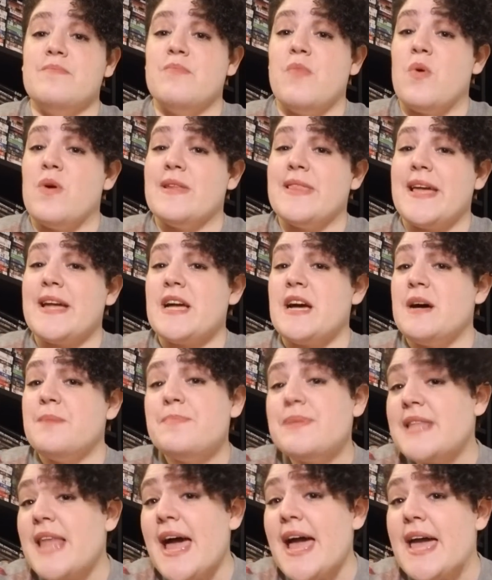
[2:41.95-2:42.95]
more like a
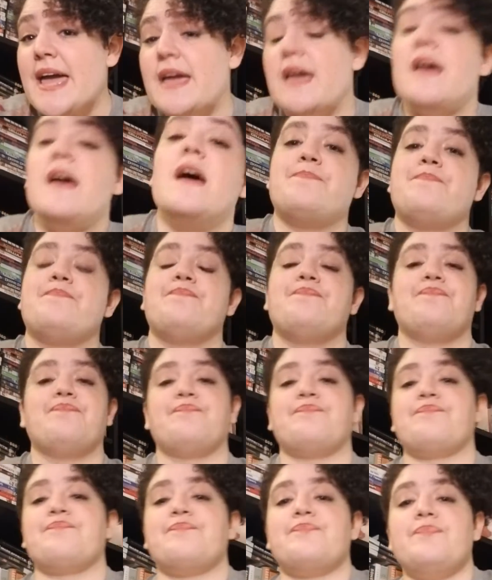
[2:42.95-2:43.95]
play
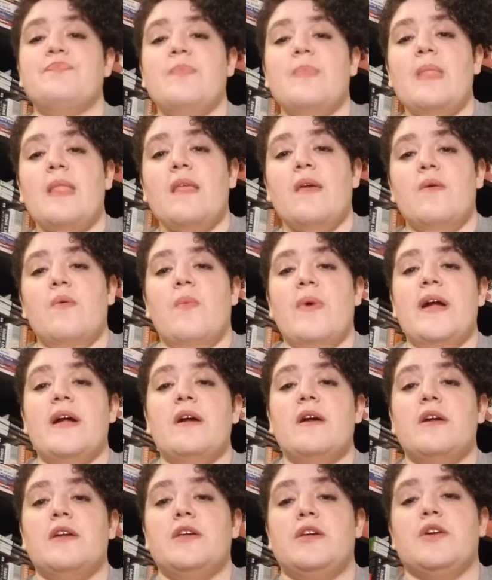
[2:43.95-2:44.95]

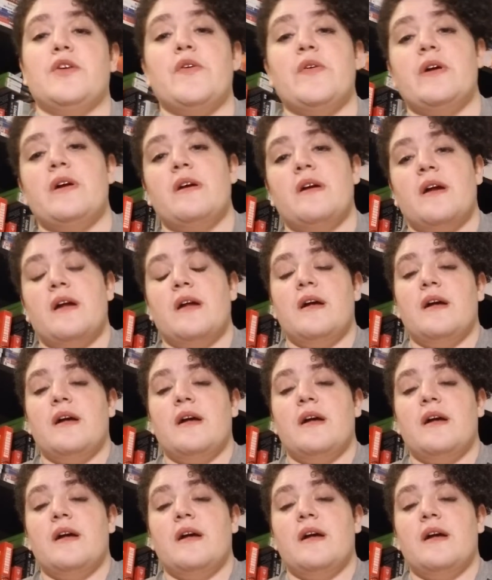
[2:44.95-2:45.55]
where you're